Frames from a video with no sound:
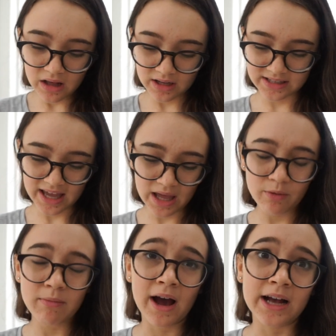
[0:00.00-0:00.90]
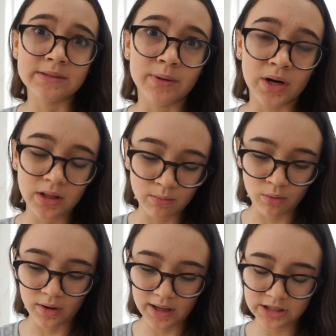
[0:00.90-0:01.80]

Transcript: because I hate when my eyes burn in the morning.